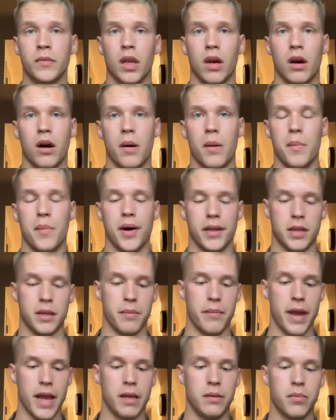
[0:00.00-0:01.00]
but the
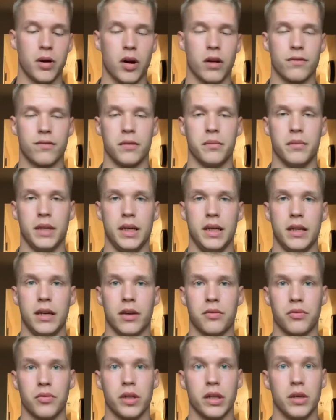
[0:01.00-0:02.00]
main part for me
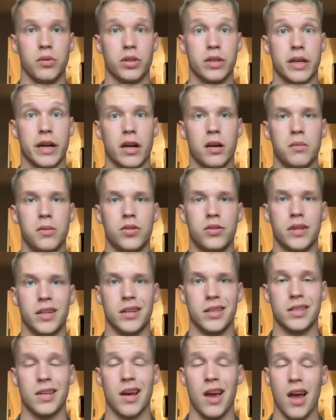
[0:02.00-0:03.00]
that really was terrible
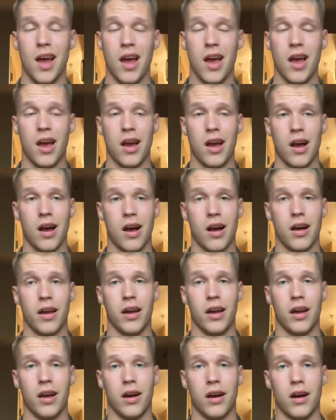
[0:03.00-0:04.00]
is
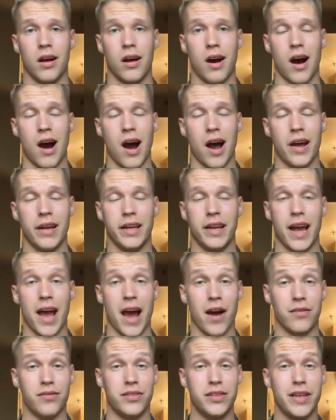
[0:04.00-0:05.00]
I
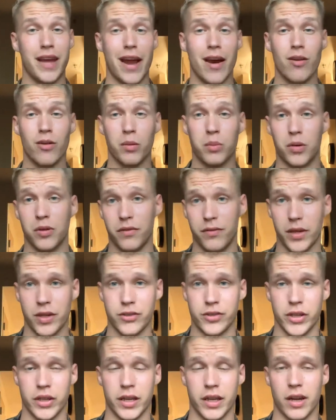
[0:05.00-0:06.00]
have terrible
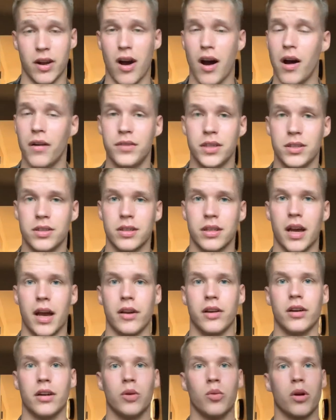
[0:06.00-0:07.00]
vision, and obviously I
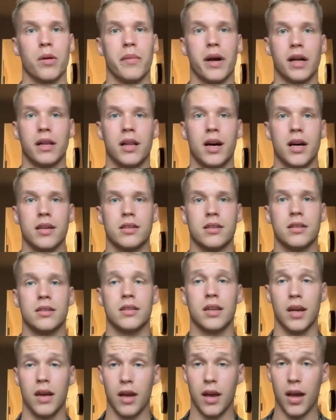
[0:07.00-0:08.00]
couldn't wear my
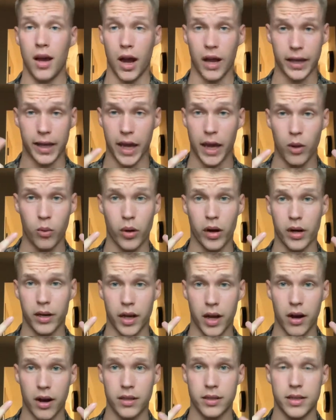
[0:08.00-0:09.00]
glasses. I can't wear
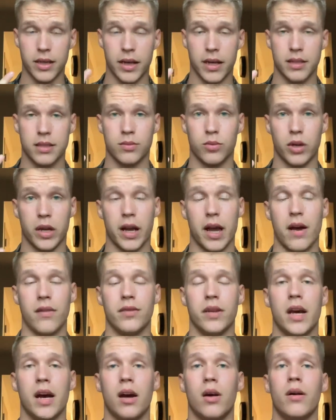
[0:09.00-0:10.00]
contacts, what I
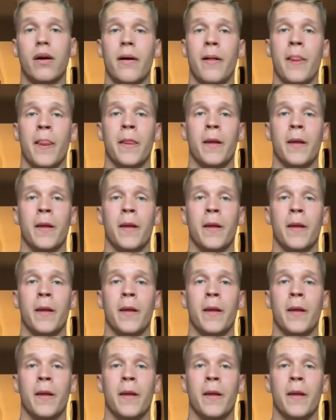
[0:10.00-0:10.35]
have now,